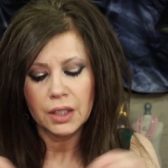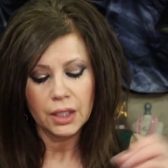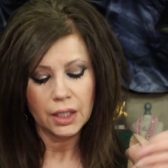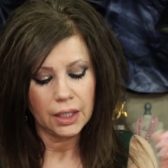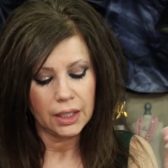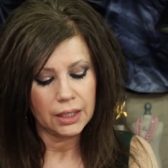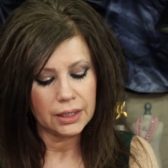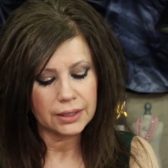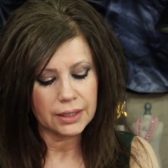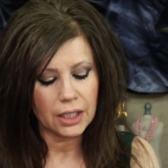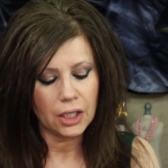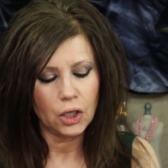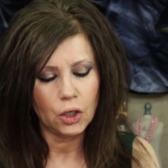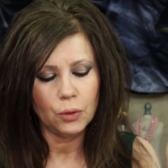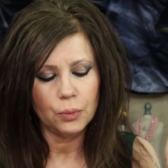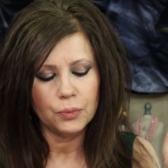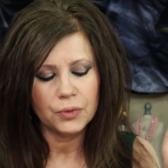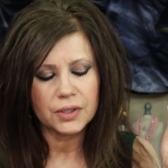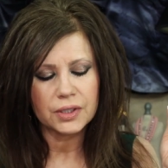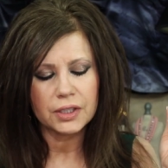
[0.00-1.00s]
And I
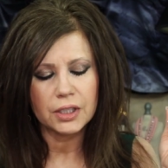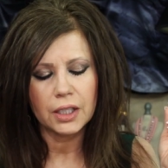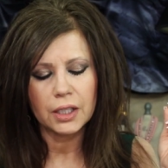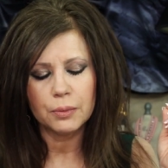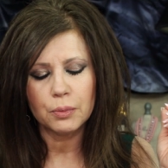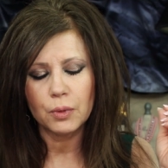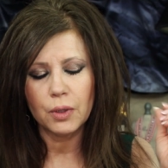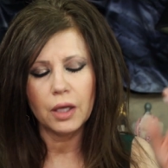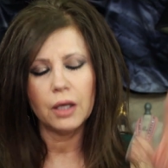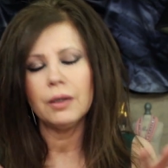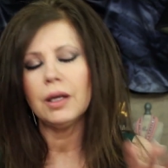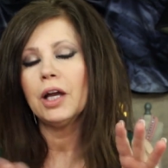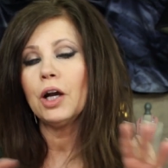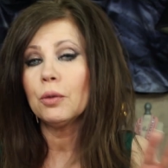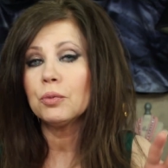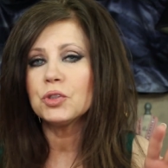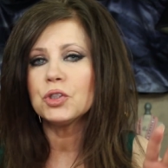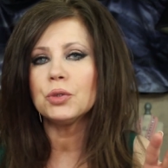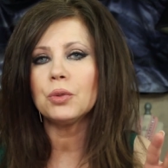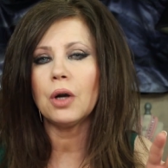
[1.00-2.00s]
hope this
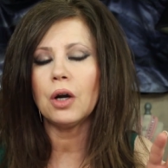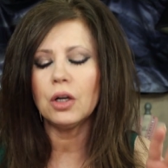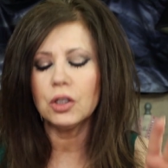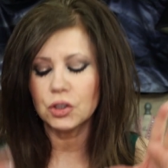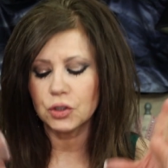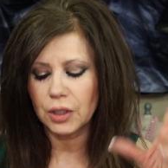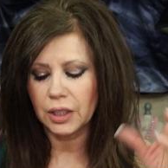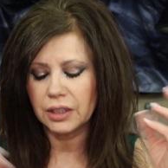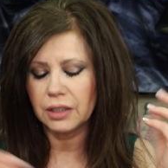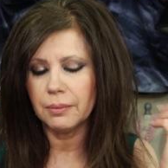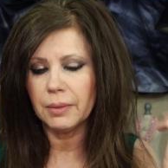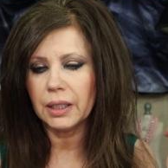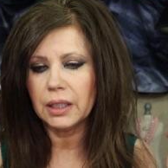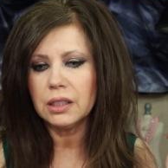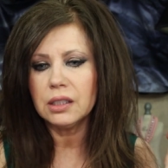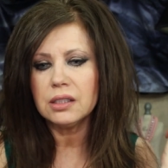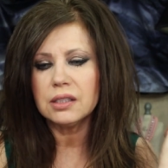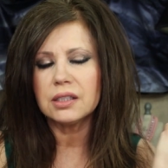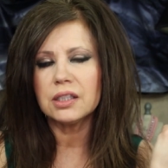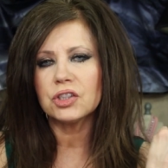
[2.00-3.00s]
helped you all in trying to make
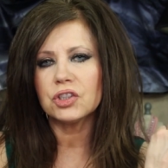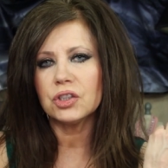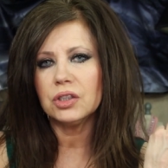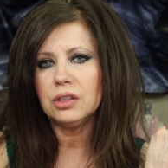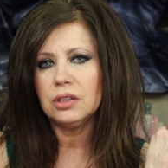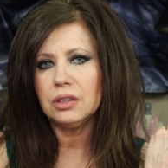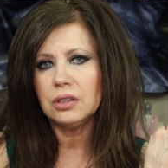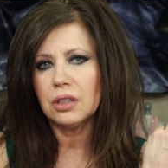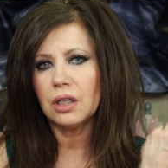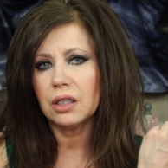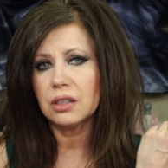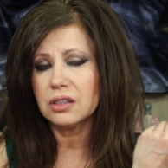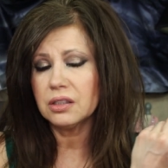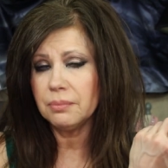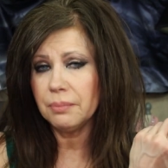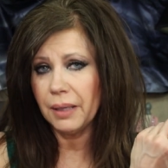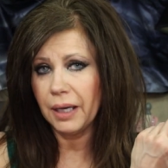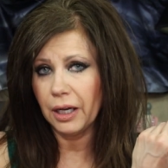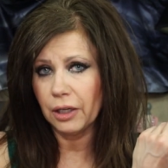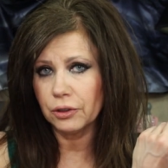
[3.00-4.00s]
a decision on some
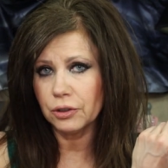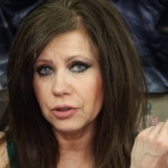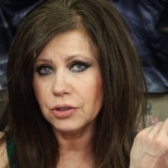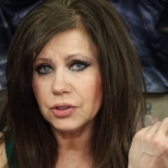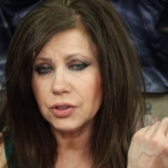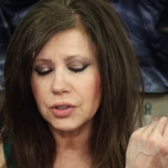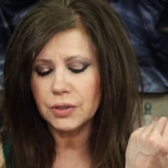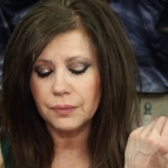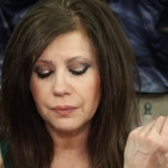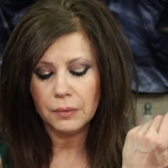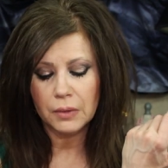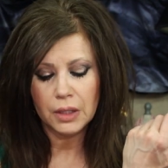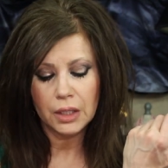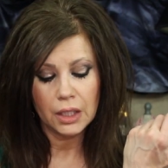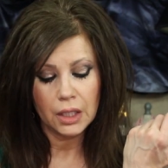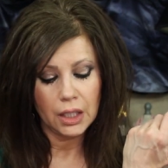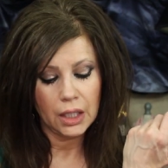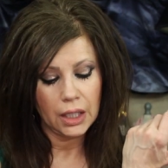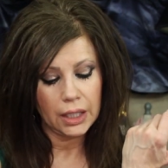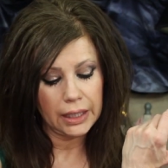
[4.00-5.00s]
powders.
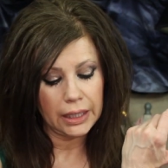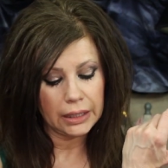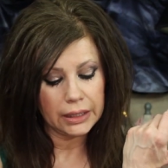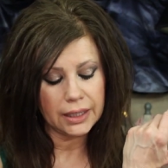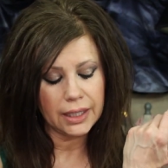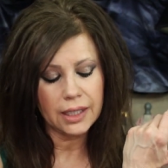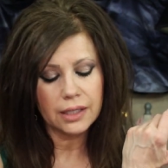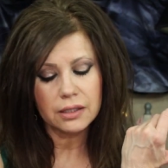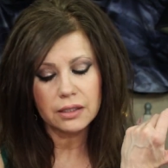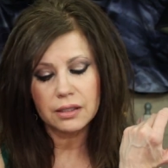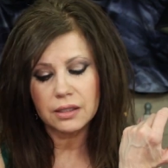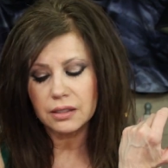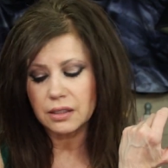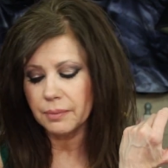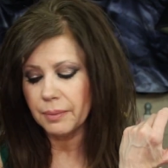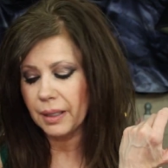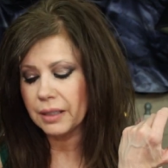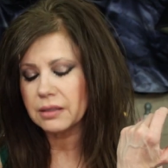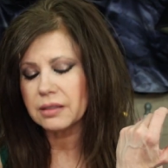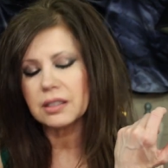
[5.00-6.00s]
And I guess this
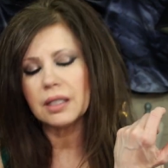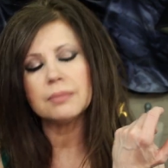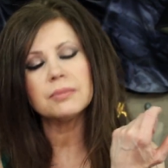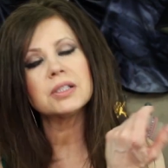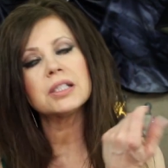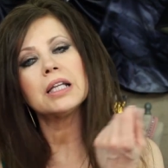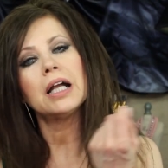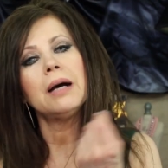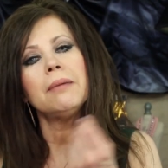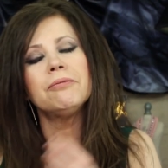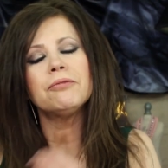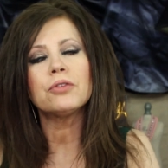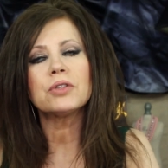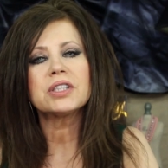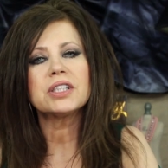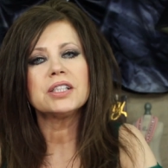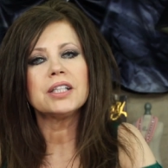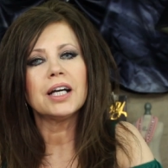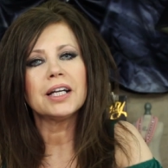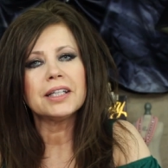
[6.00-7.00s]
about sums it up for
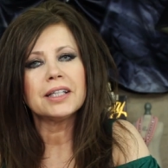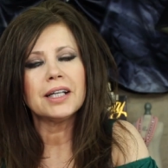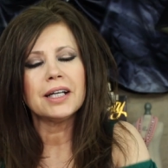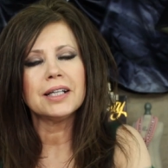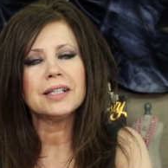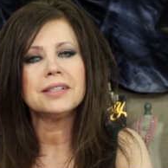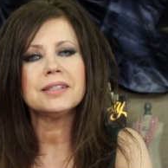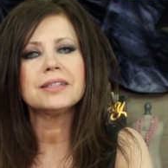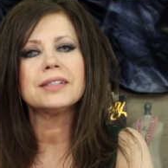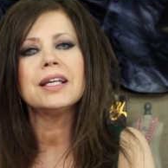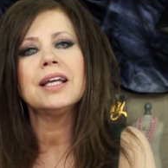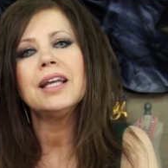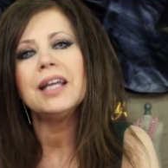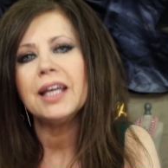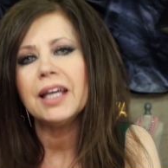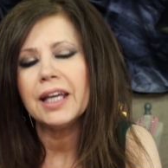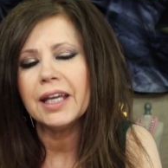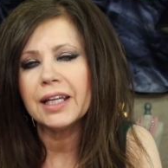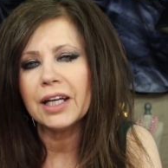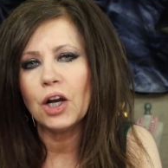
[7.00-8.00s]
tonight, guys.
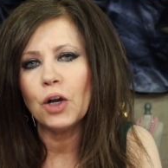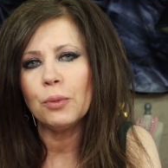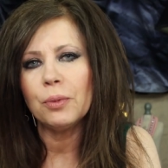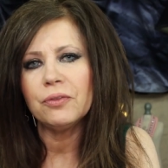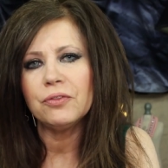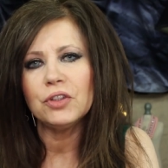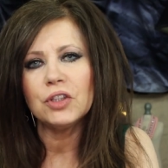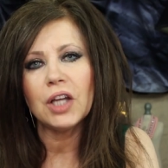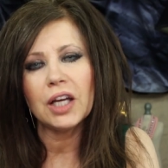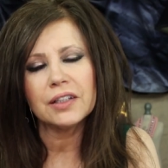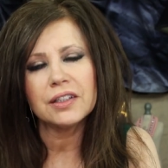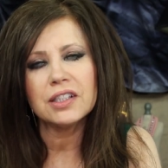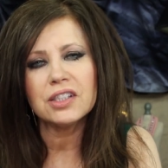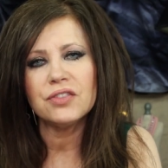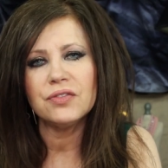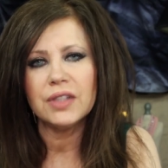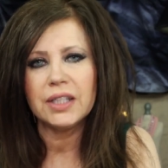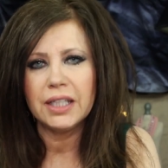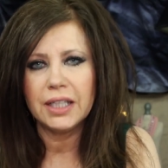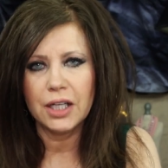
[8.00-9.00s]
And I hope if you like this
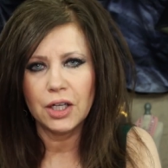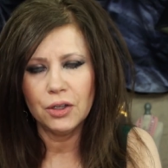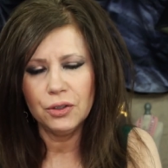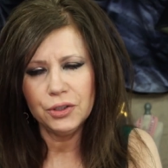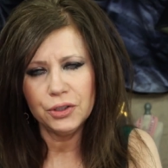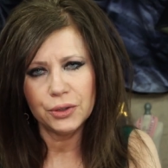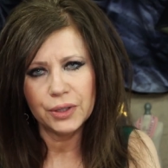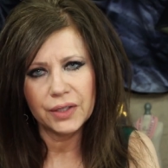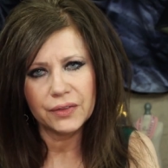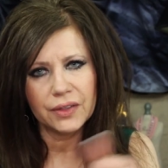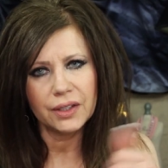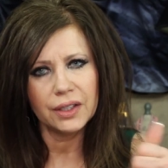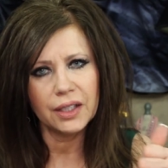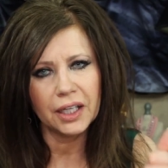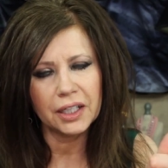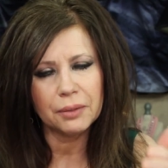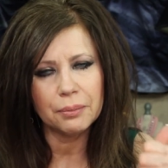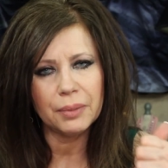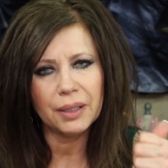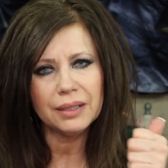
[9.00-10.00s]
video, you'll hit the
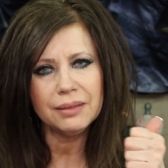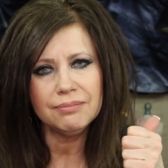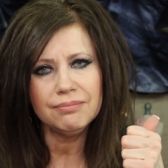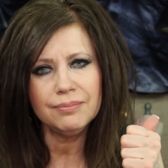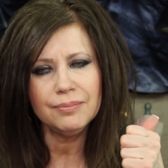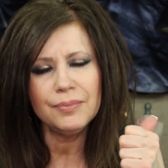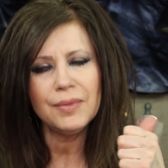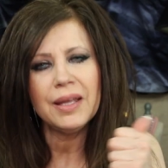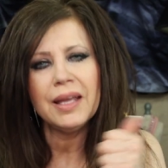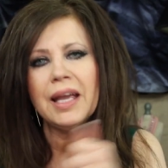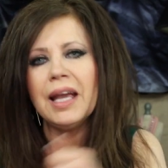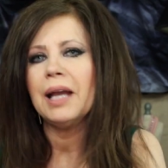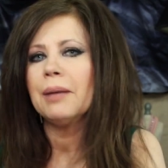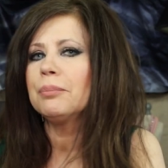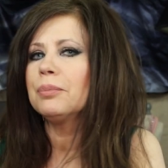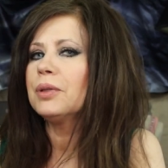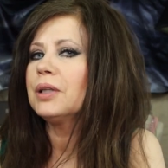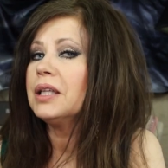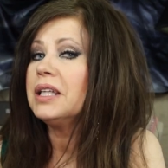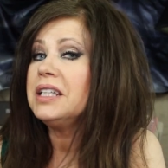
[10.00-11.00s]
like button.
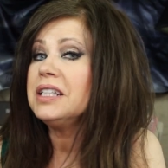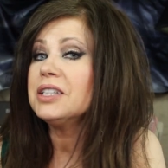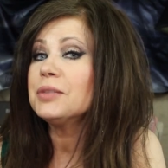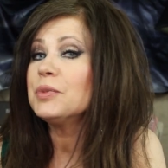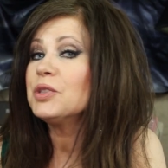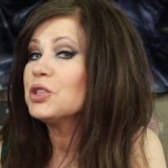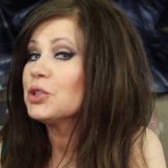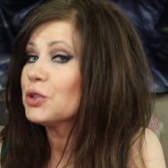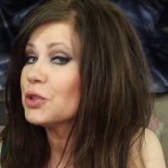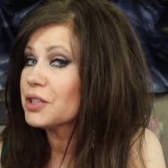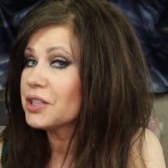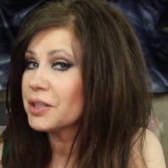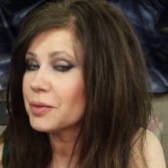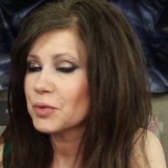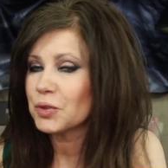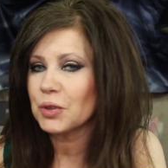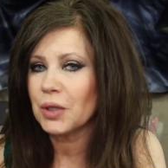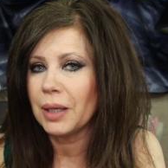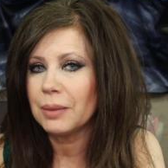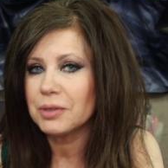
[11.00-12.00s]
And please be sure to
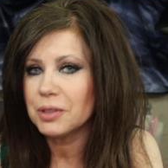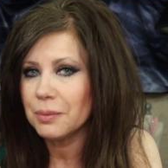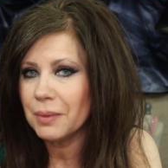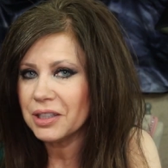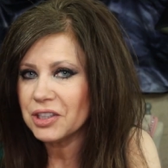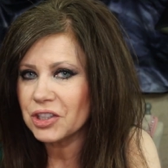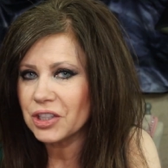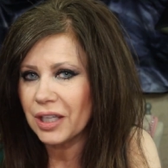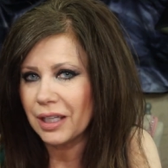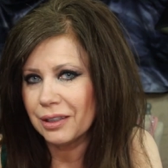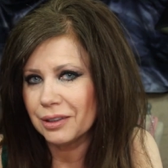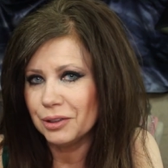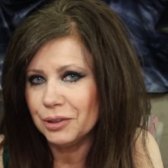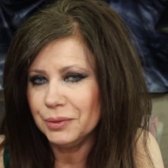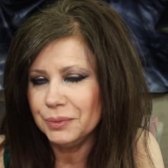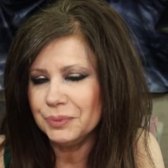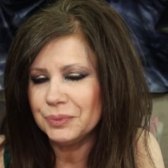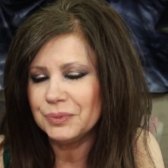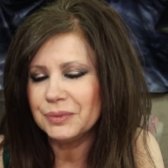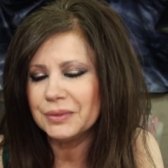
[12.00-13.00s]
subscribe to my channel.